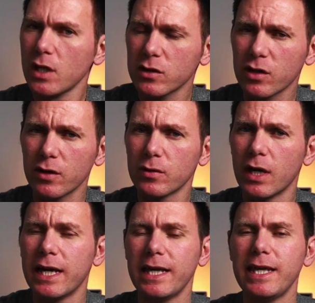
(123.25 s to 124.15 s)
So
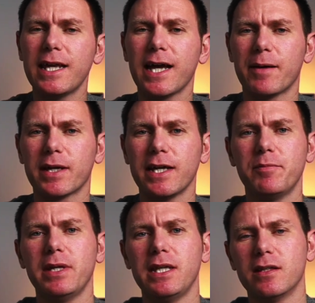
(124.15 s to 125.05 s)
Ecamm
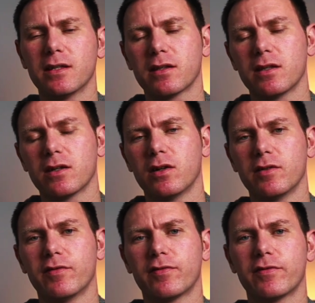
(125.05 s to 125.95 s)
gave me the
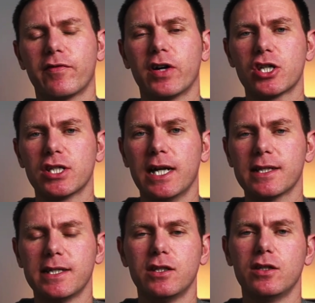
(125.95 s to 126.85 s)
kind of
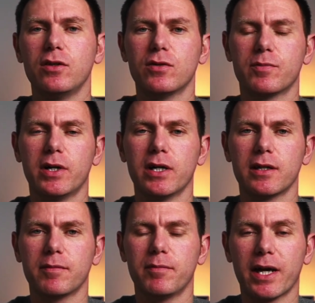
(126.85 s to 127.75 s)
functionality to use
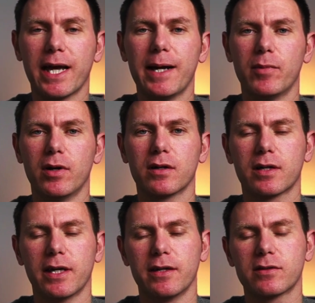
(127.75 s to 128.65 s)
my camera.
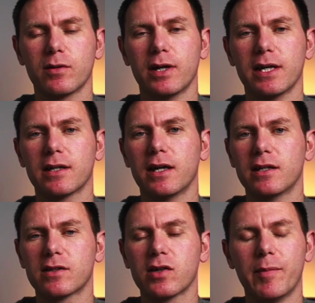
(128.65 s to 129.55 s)
Okay, so
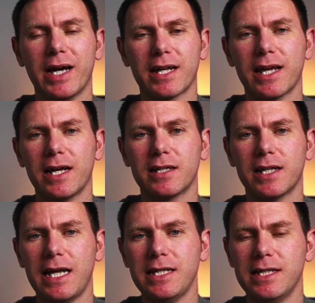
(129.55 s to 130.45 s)
at the time I had a
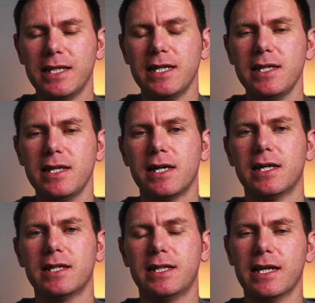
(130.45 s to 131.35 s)
Canon 80D
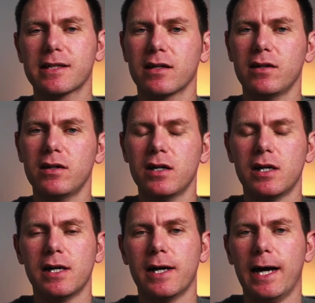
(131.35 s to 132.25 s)
DSLR,
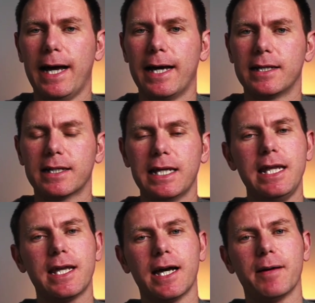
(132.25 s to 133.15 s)
and
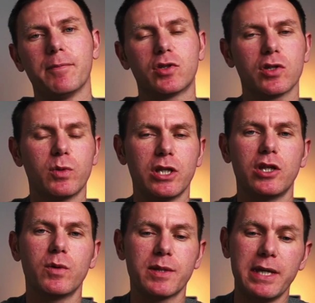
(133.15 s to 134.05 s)
Ecamm, just with a
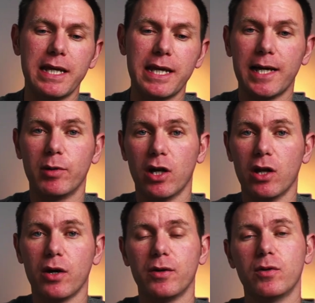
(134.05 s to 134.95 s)
USB cable
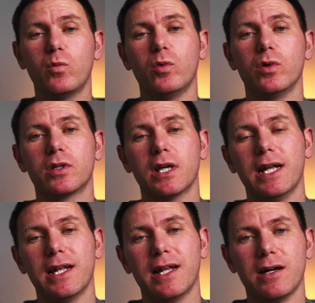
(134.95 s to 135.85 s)
alone, would
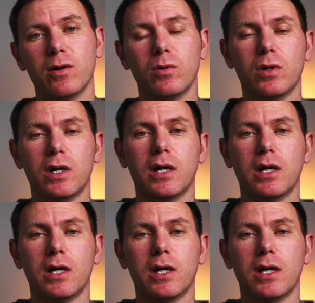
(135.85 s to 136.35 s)
allow